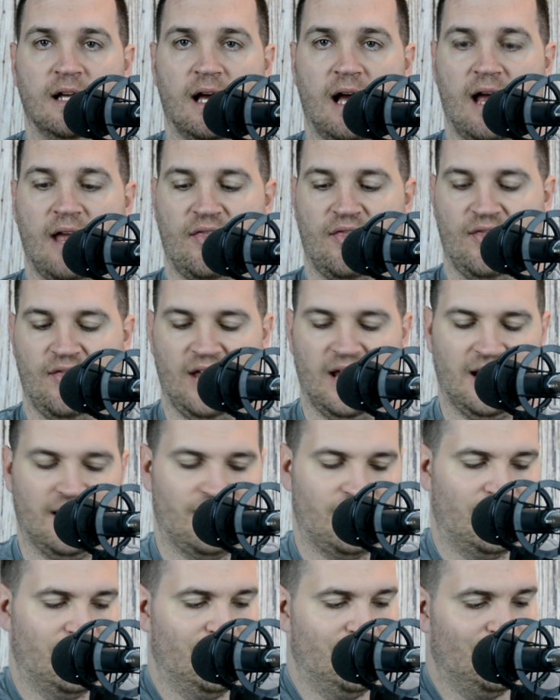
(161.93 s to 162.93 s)
I
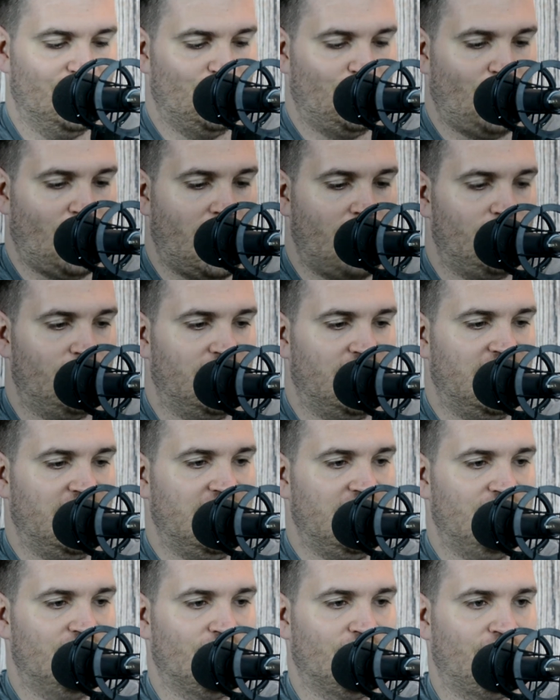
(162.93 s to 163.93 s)
think probably
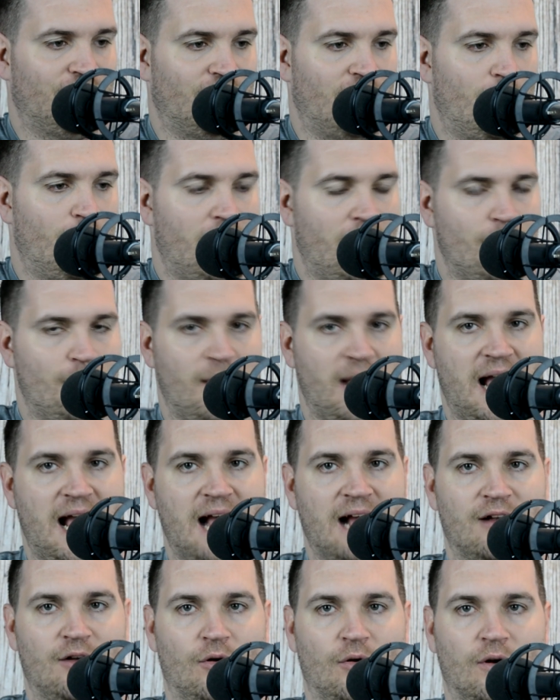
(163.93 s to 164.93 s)
either from my
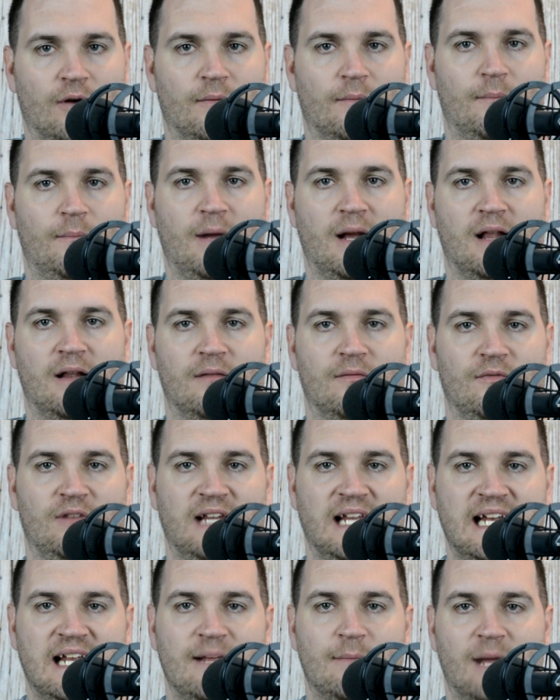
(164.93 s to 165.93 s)
back or my
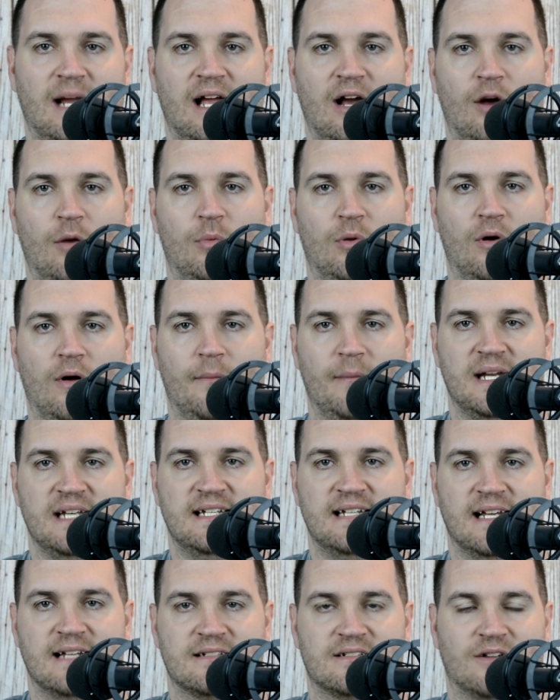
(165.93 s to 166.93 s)
leaning my elbow on my
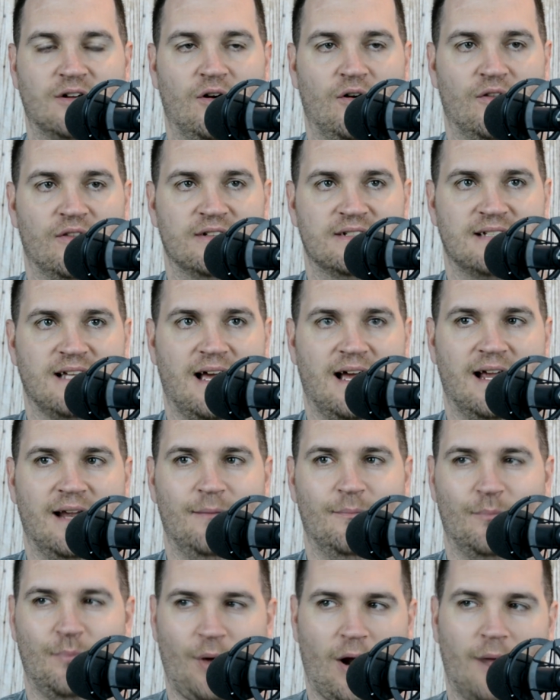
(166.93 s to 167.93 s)
desk all the
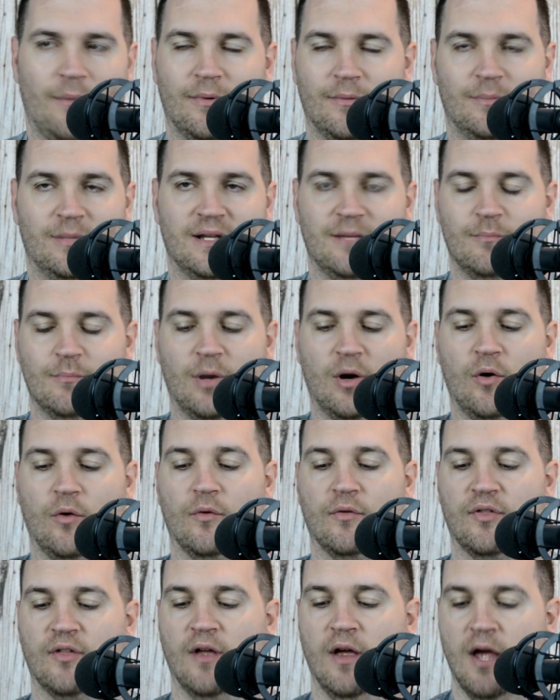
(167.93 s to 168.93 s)
time, probably
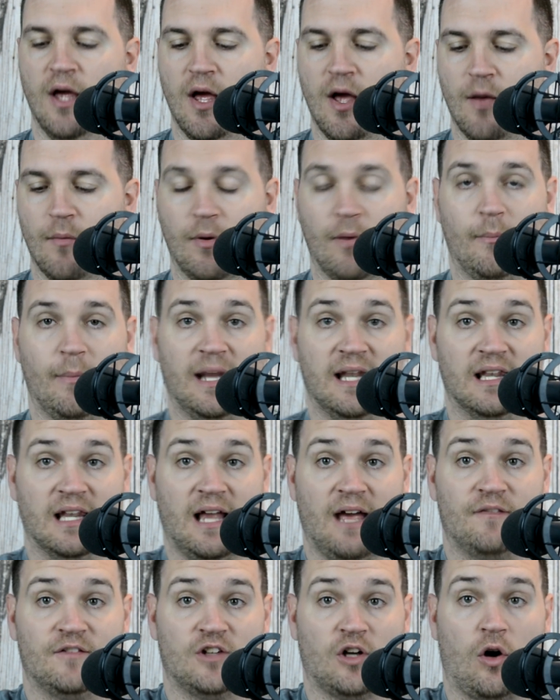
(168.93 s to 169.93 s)
both, but my
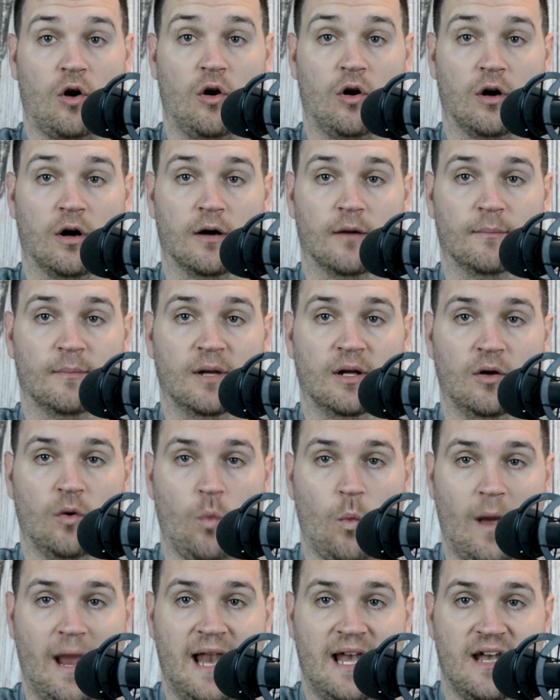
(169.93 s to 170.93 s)
left arm
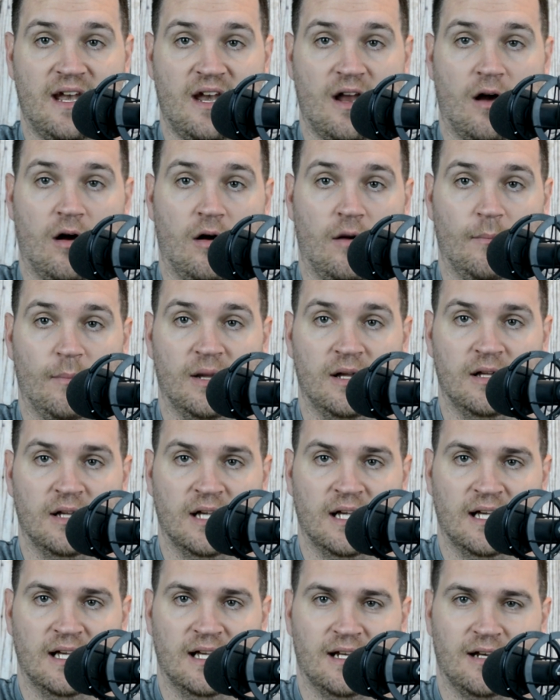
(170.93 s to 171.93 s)
went numb.
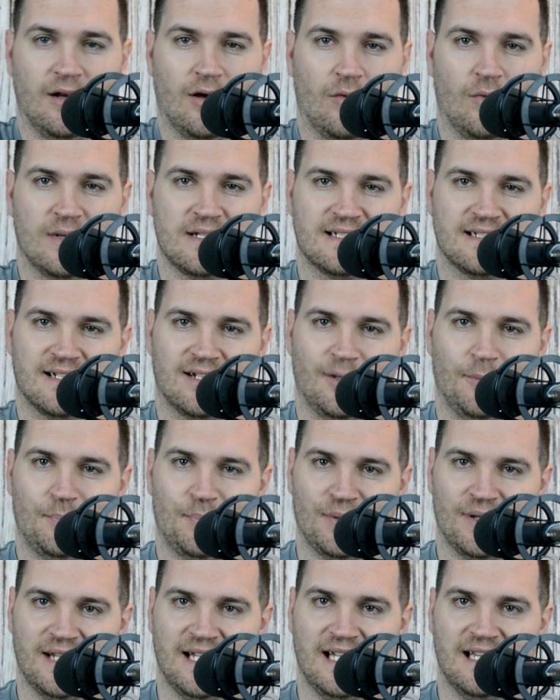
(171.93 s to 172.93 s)
Now, it wasn't
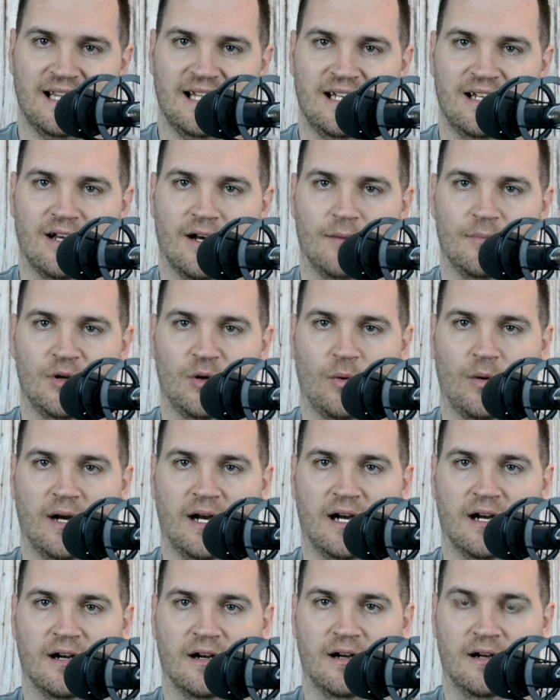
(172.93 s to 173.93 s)
completely numb to
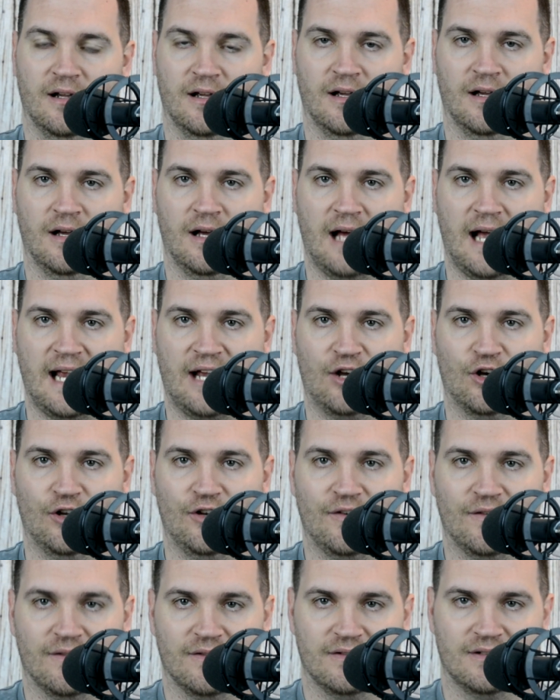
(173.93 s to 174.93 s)
where I
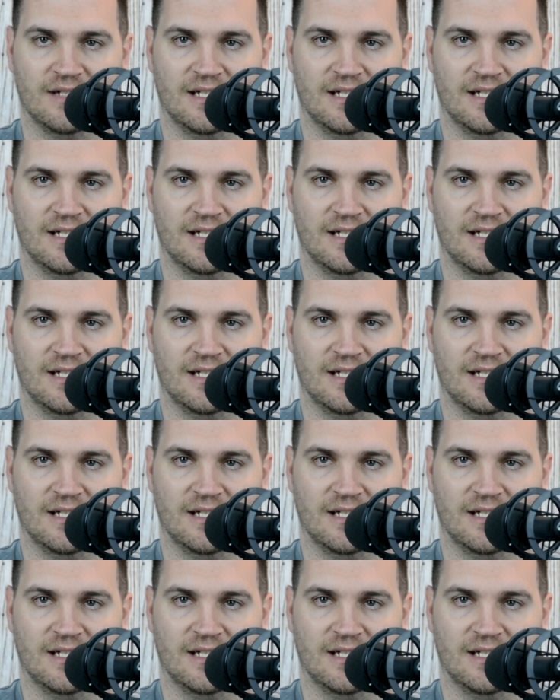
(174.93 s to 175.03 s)
couldn't